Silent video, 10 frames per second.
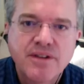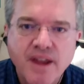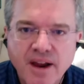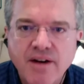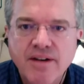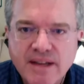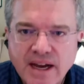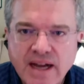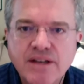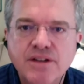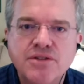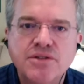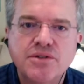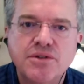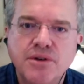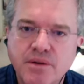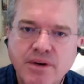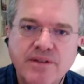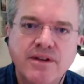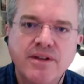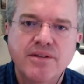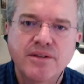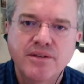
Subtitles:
care, and kindness to our residents